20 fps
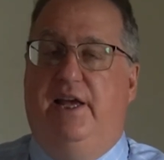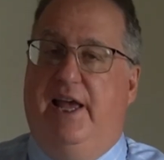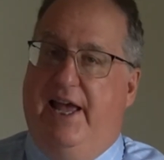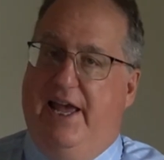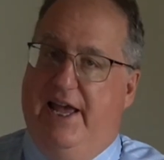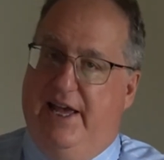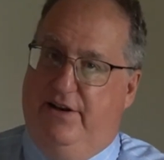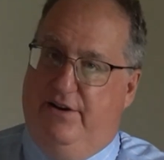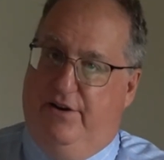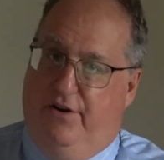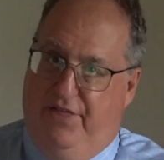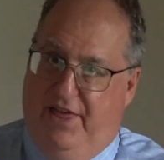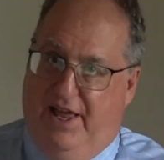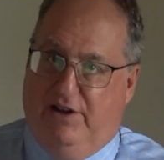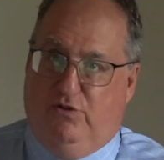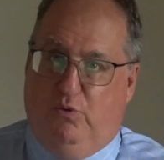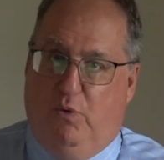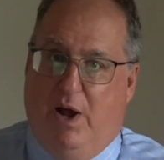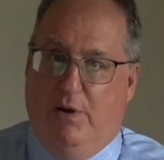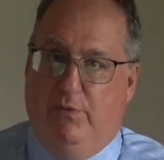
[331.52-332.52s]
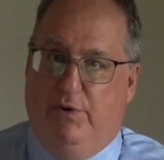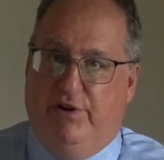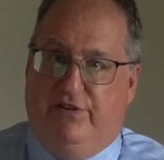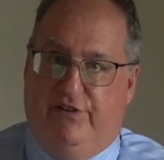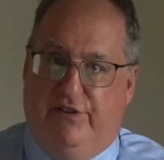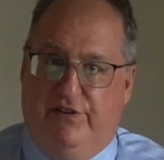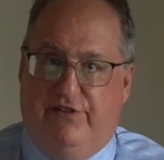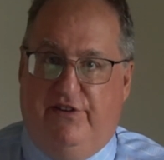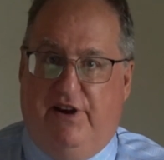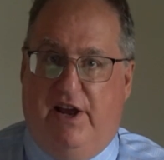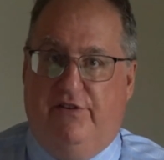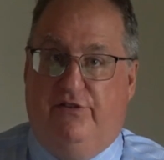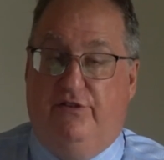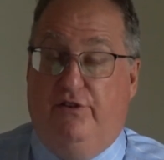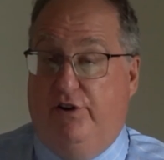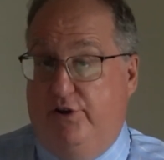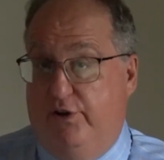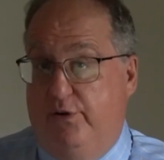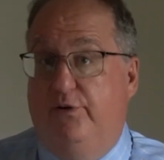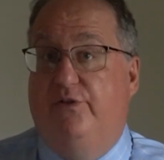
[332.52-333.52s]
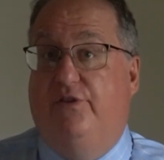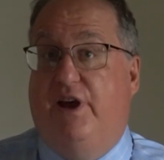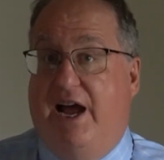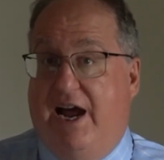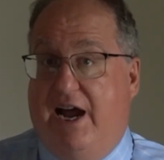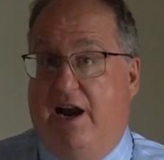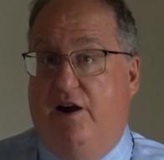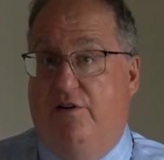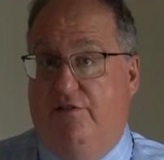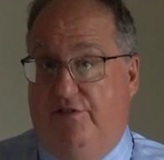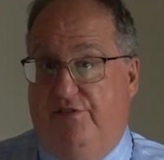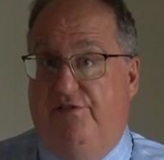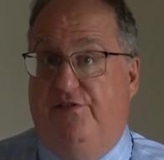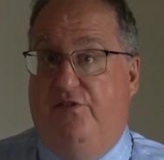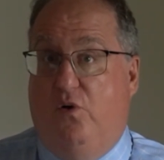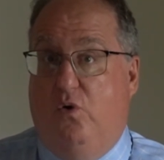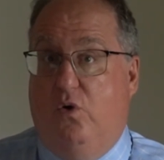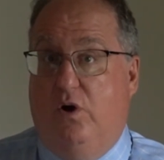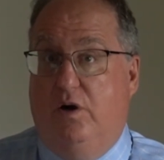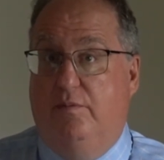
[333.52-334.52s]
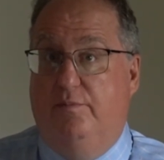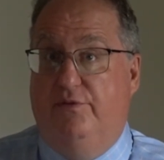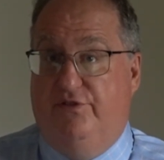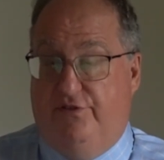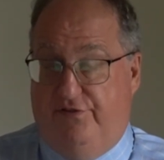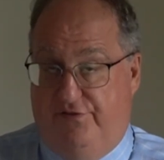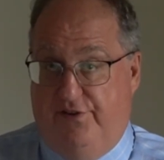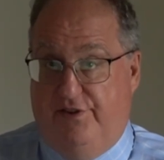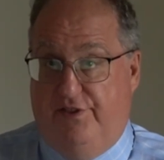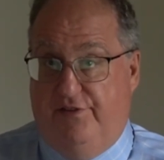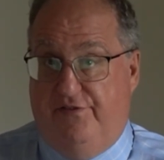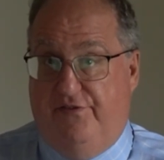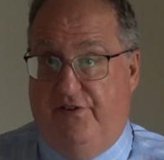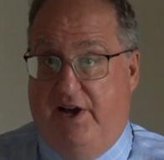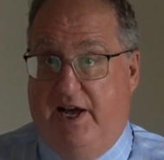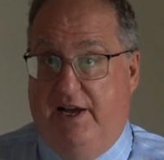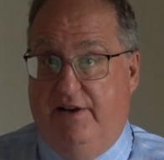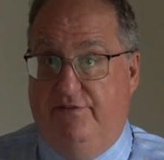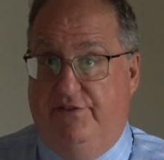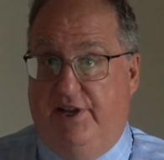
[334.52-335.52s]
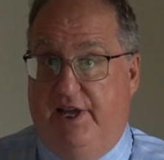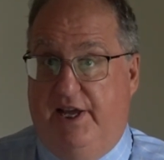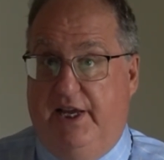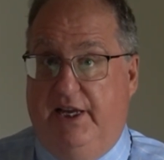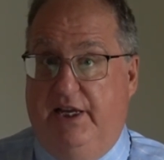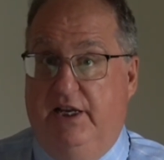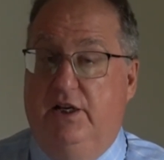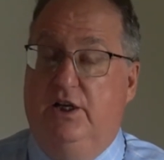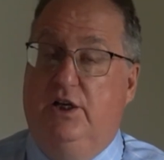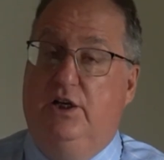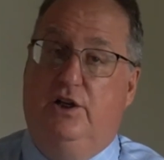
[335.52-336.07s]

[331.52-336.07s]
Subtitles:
And that's why we suggest you use our forms for the 5-day.